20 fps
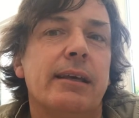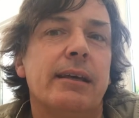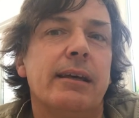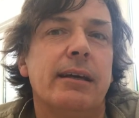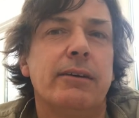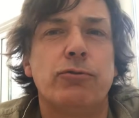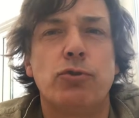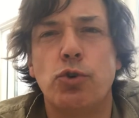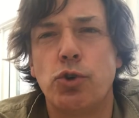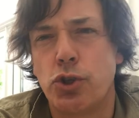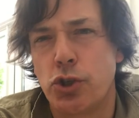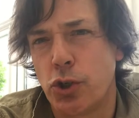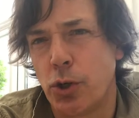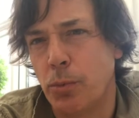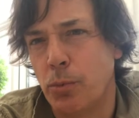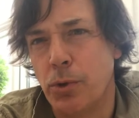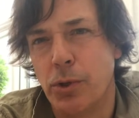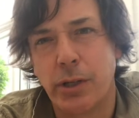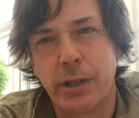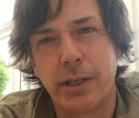And of course,
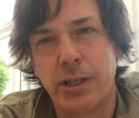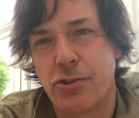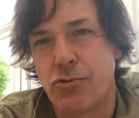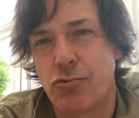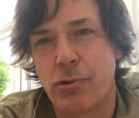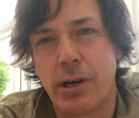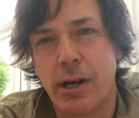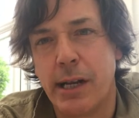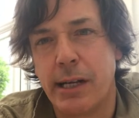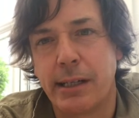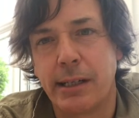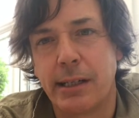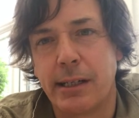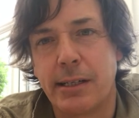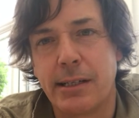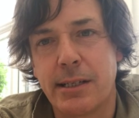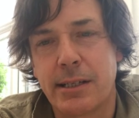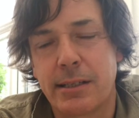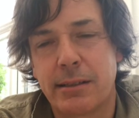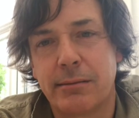shop work is
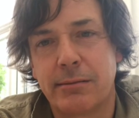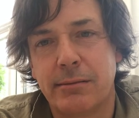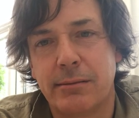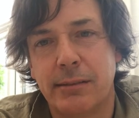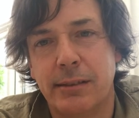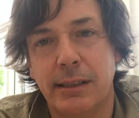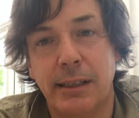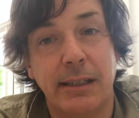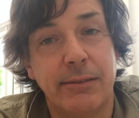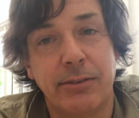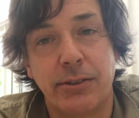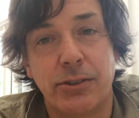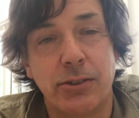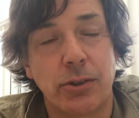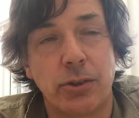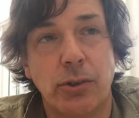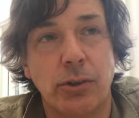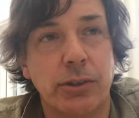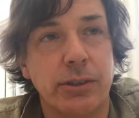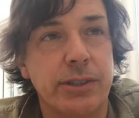relentless. He never
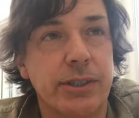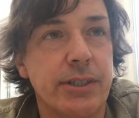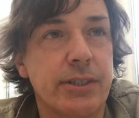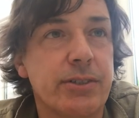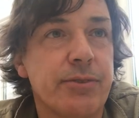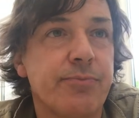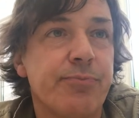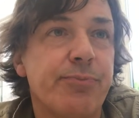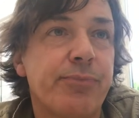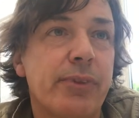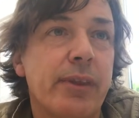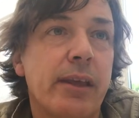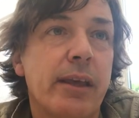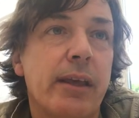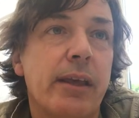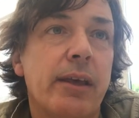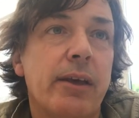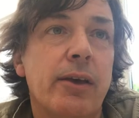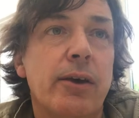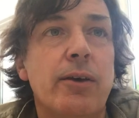took holidays.
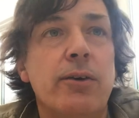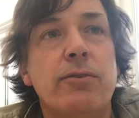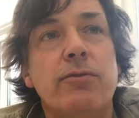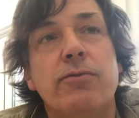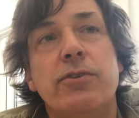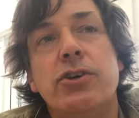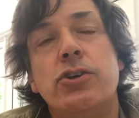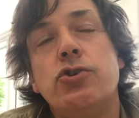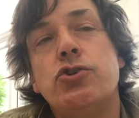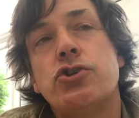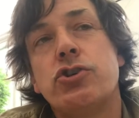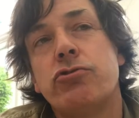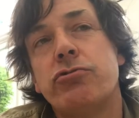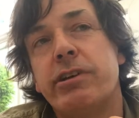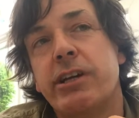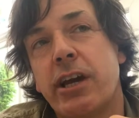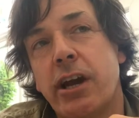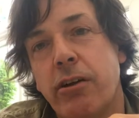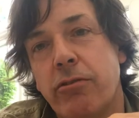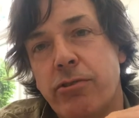
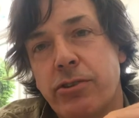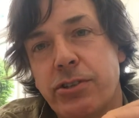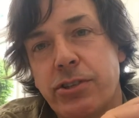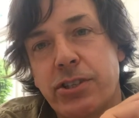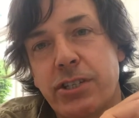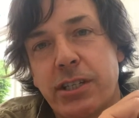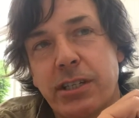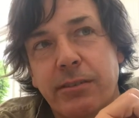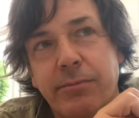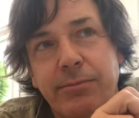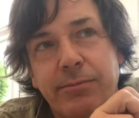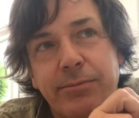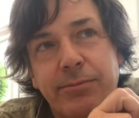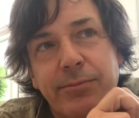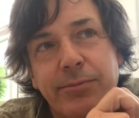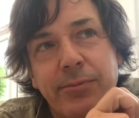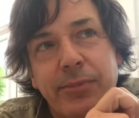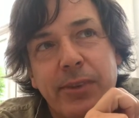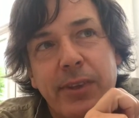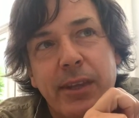Fiduciary currency.
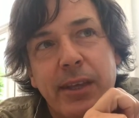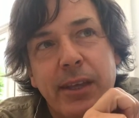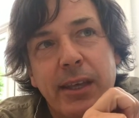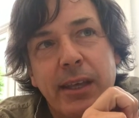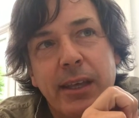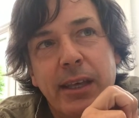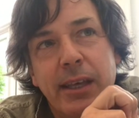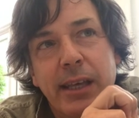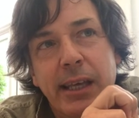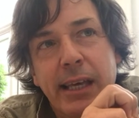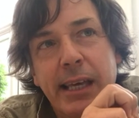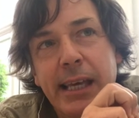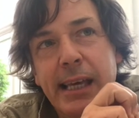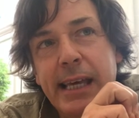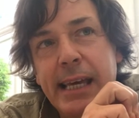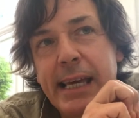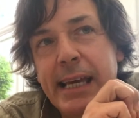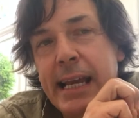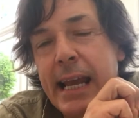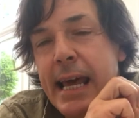
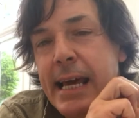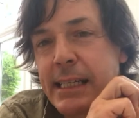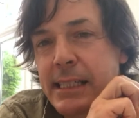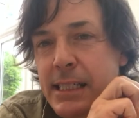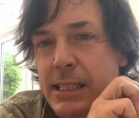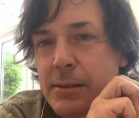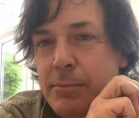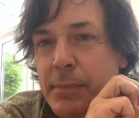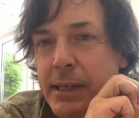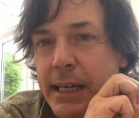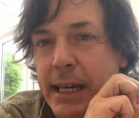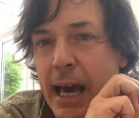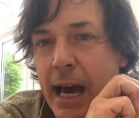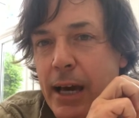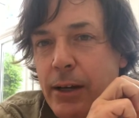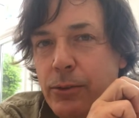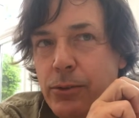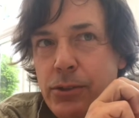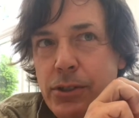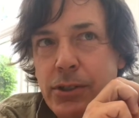He let me
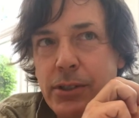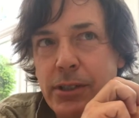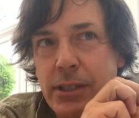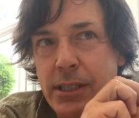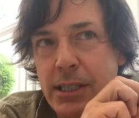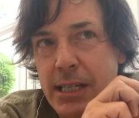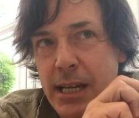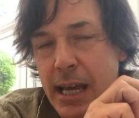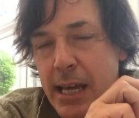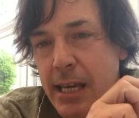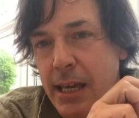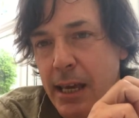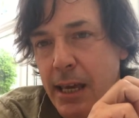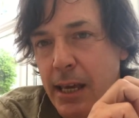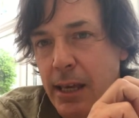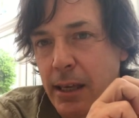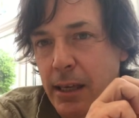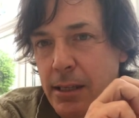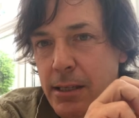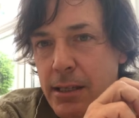count the
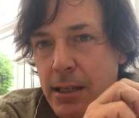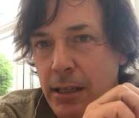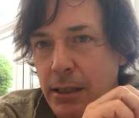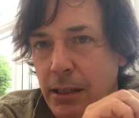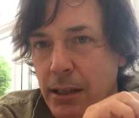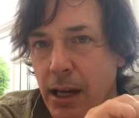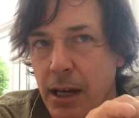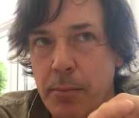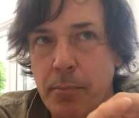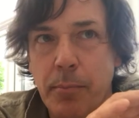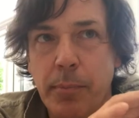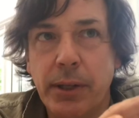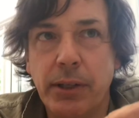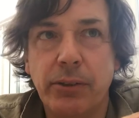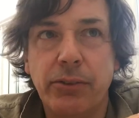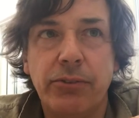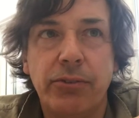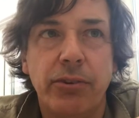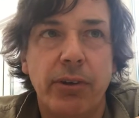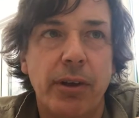takings, and I
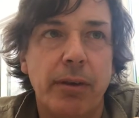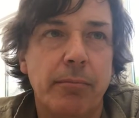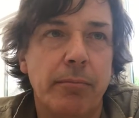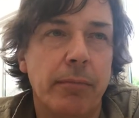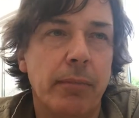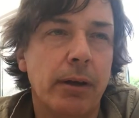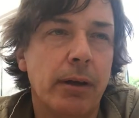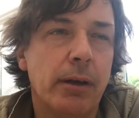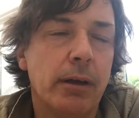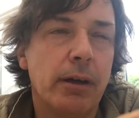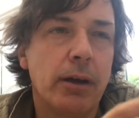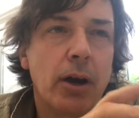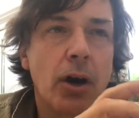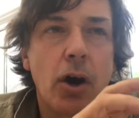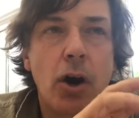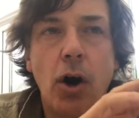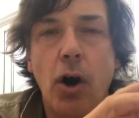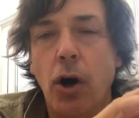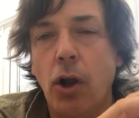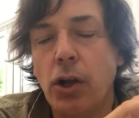built him
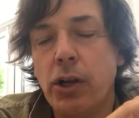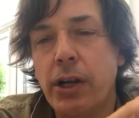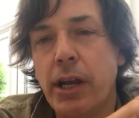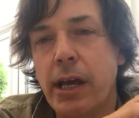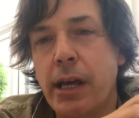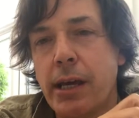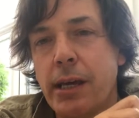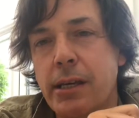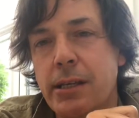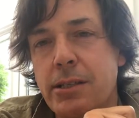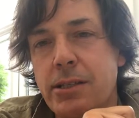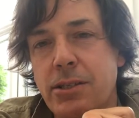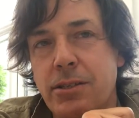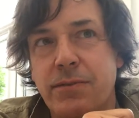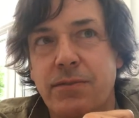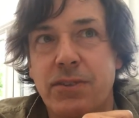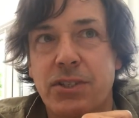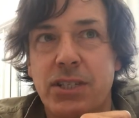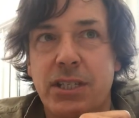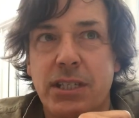colonnades
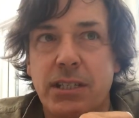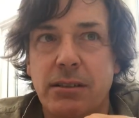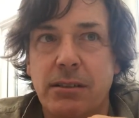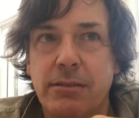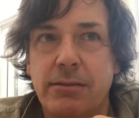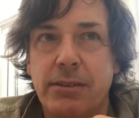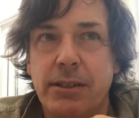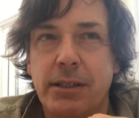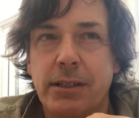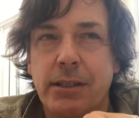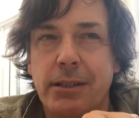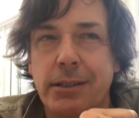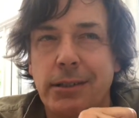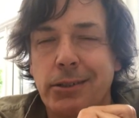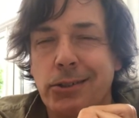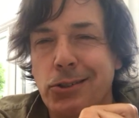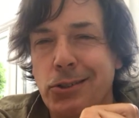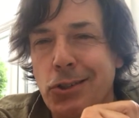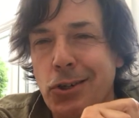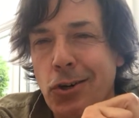of silver
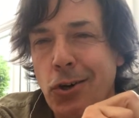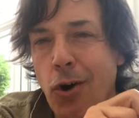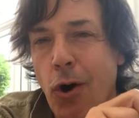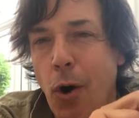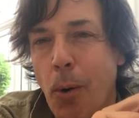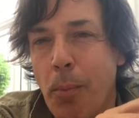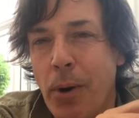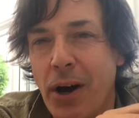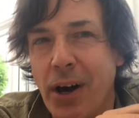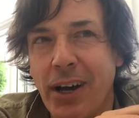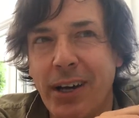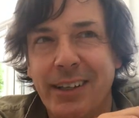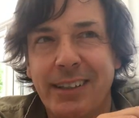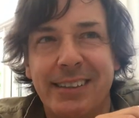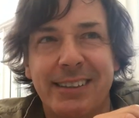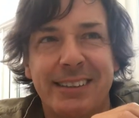and copper,